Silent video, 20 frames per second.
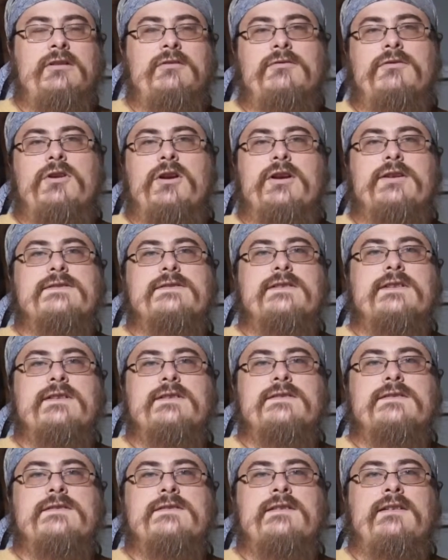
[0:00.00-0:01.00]
For
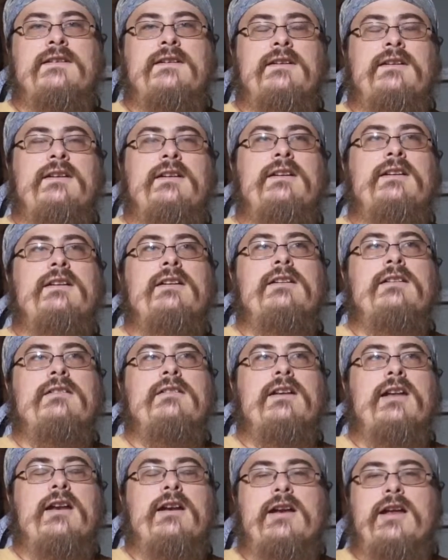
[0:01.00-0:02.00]
instance,
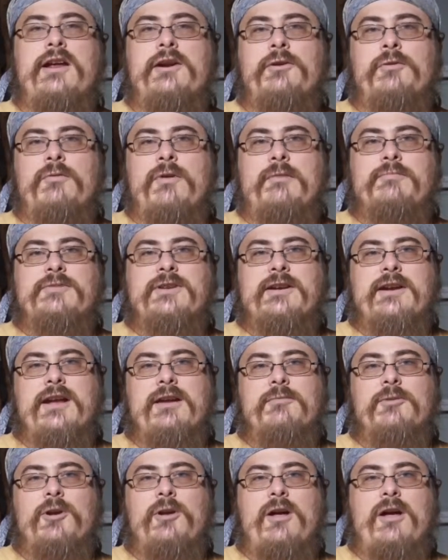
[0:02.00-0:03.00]
an interrupt
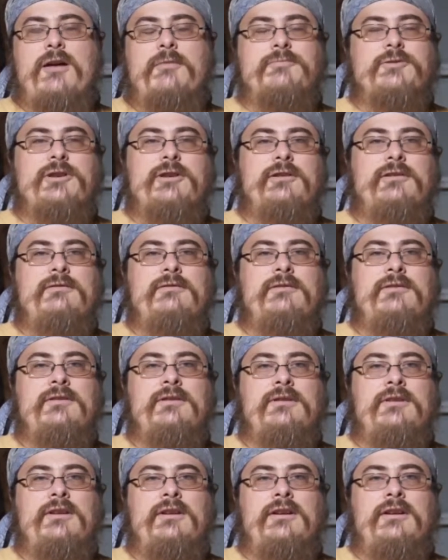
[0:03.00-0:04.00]
enable option
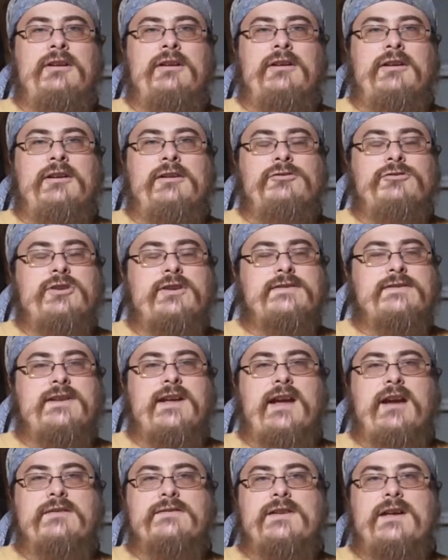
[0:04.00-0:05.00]
just
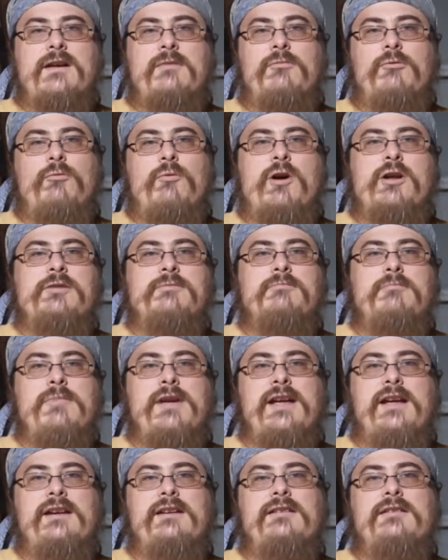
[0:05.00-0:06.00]
takes up 1
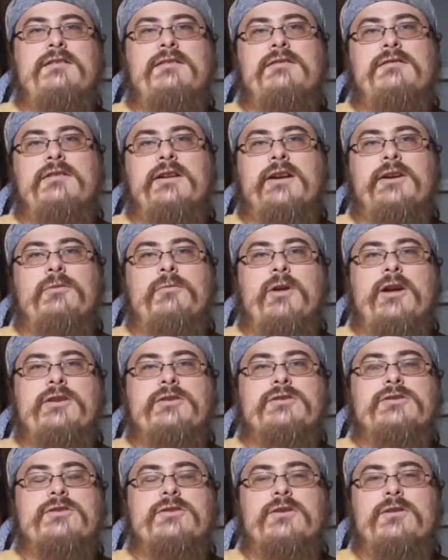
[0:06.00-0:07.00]
bit in a
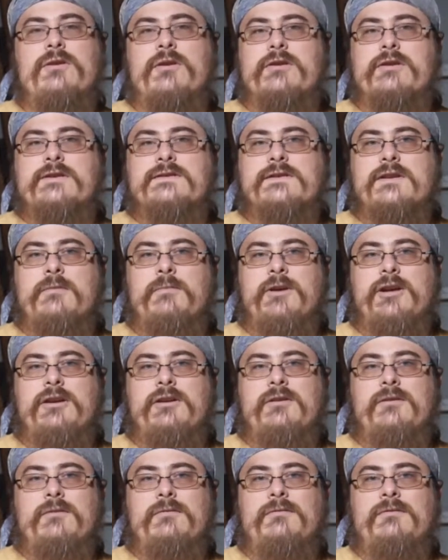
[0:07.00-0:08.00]
register on the
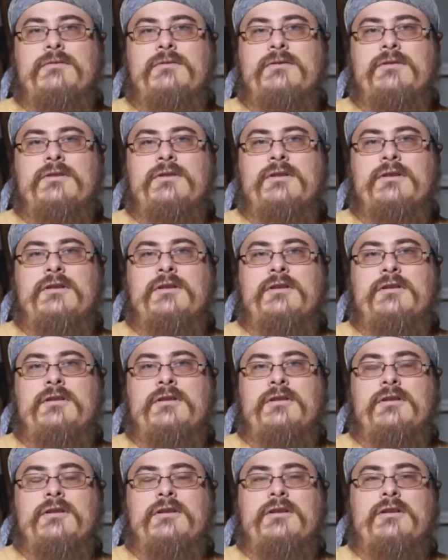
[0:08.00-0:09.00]
CPU.
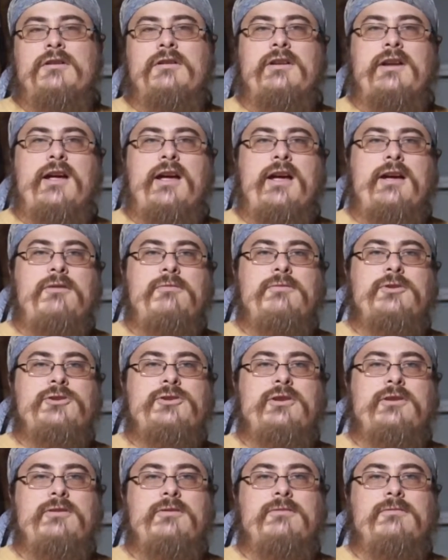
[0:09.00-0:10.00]
Now, how
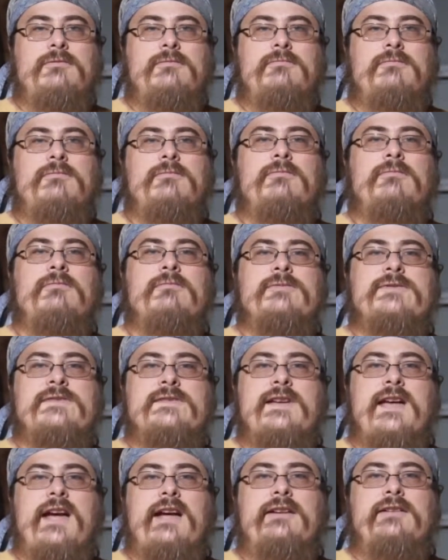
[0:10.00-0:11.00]
would you
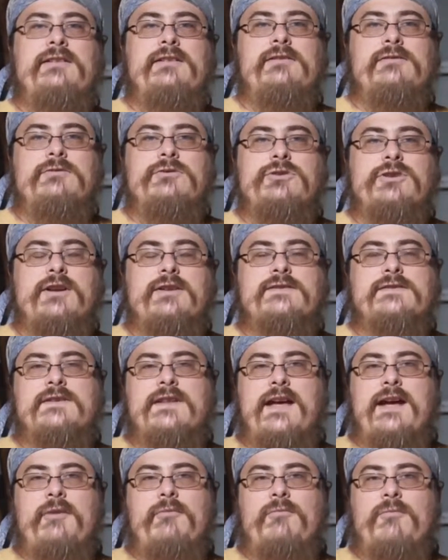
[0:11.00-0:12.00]
set just
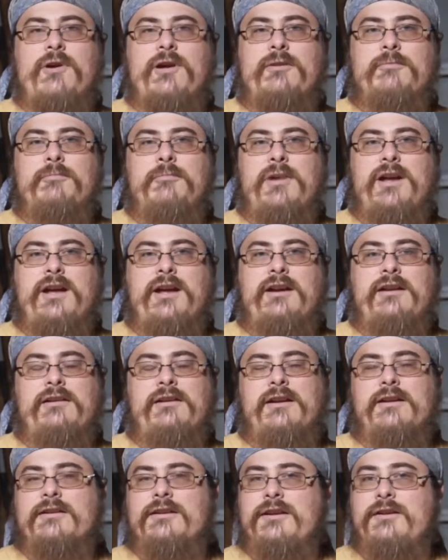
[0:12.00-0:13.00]
that 1 bit
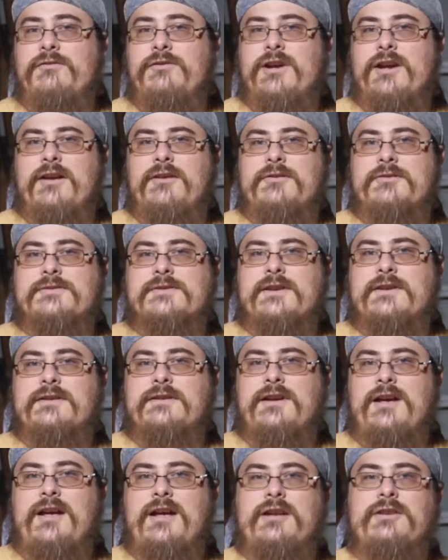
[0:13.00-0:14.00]
and leave the others
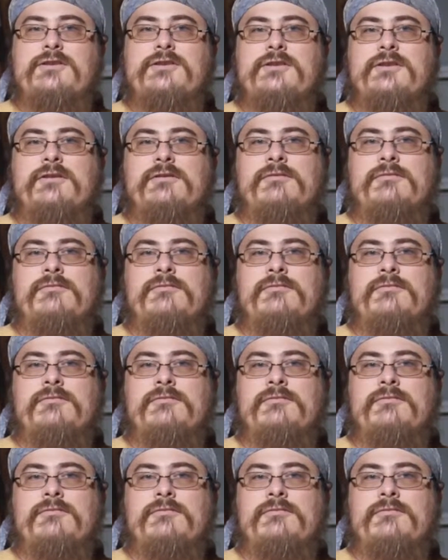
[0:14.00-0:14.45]
untouched?